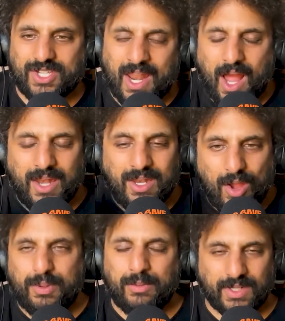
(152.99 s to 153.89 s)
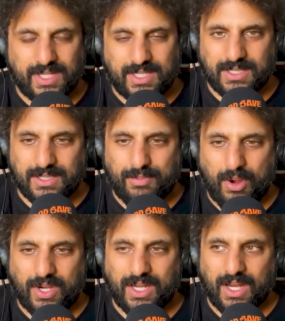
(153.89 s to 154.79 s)
I know people listening to this
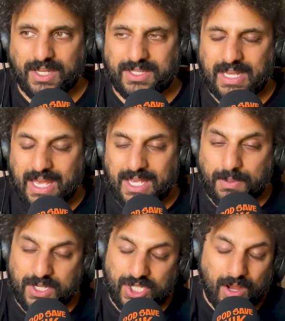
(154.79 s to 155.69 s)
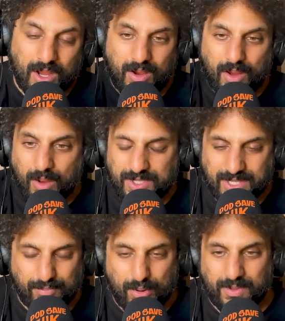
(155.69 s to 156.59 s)
podcast, especially I would
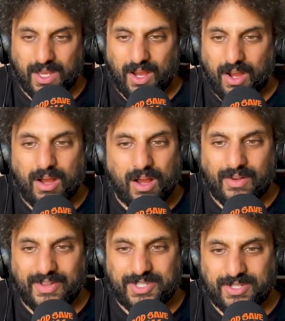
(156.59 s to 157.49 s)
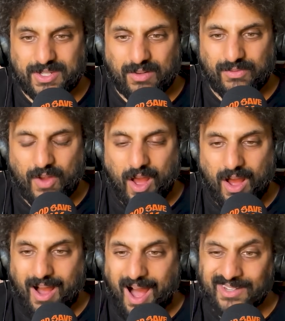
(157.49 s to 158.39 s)
say probably our listeners kind of
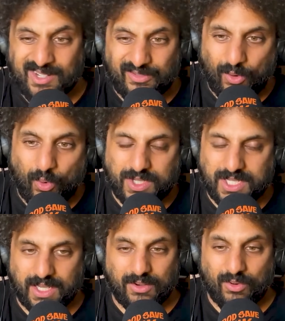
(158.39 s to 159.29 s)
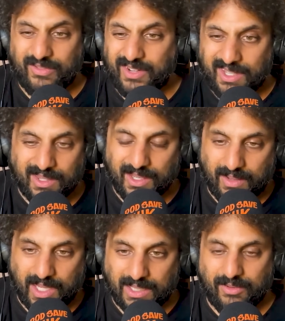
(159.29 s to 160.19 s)
under 40 or even in their
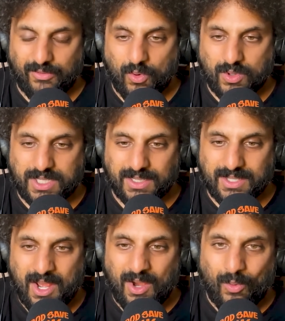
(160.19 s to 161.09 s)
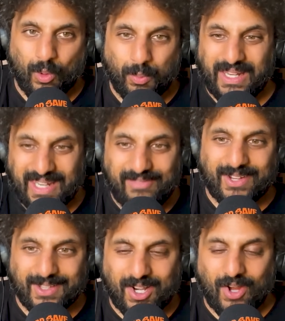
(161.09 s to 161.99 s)
40s, will be
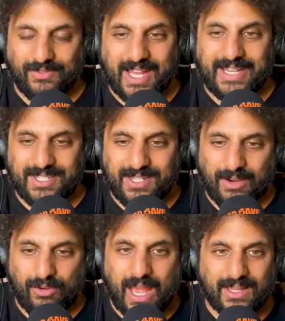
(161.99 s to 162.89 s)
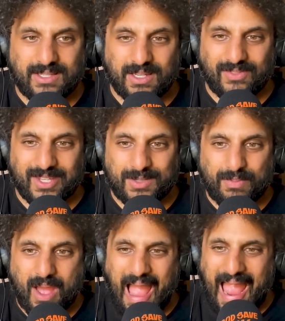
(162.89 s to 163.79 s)
living the kind of day-to-day reality of this.
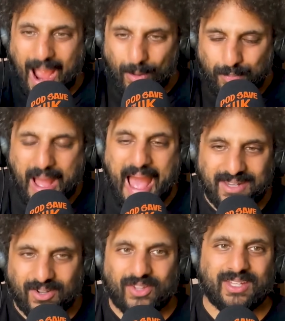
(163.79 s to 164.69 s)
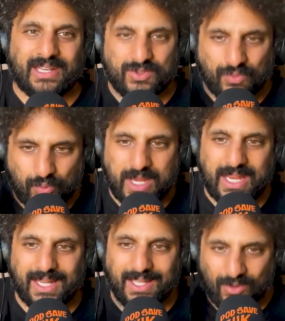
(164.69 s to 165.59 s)
But how bad are things
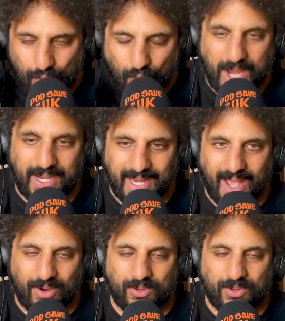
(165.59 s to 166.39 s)
really right now?